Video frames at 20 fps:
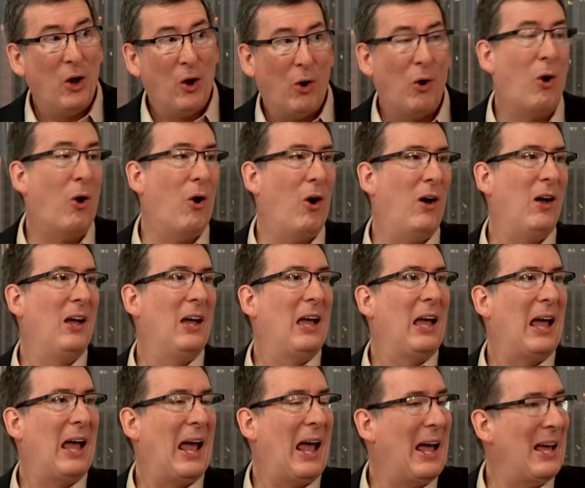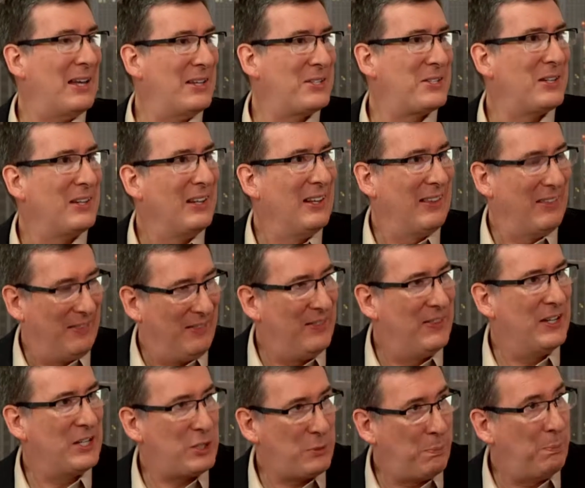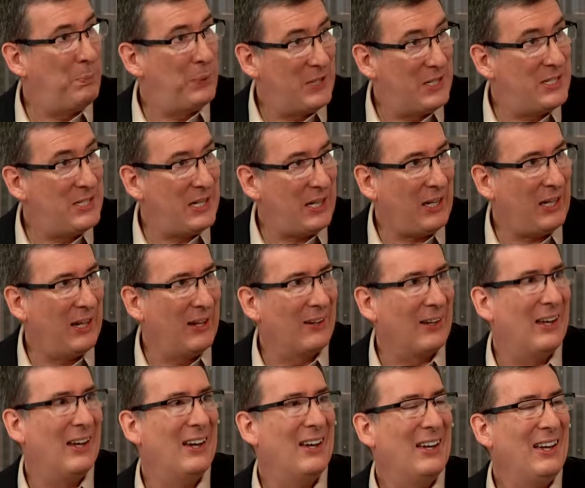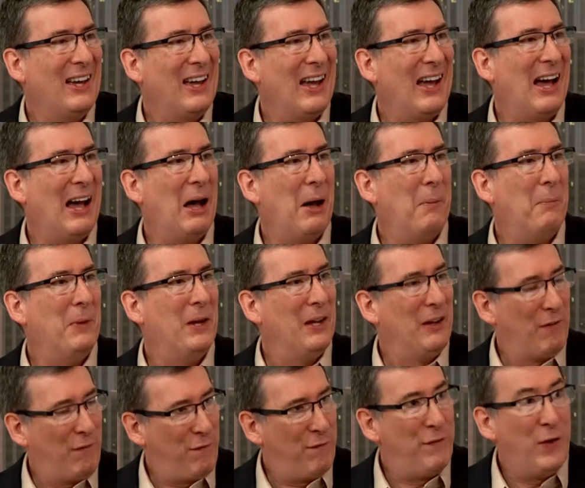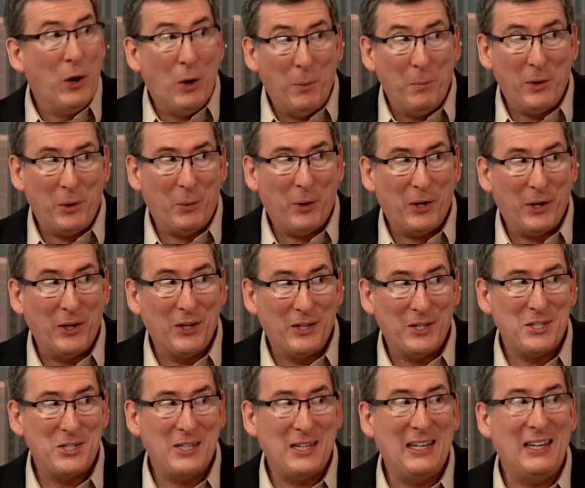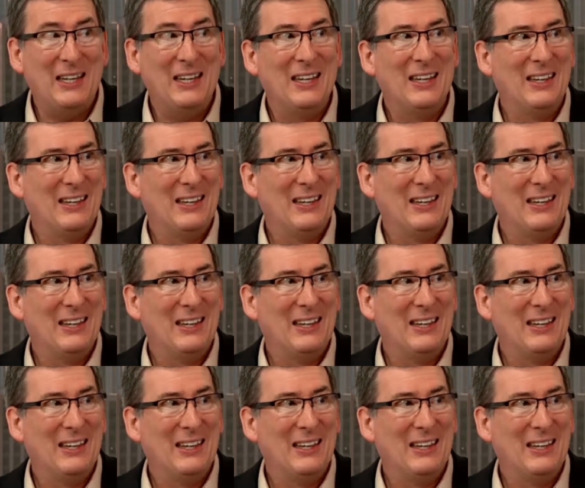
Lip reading: or as this particular film that we're going to see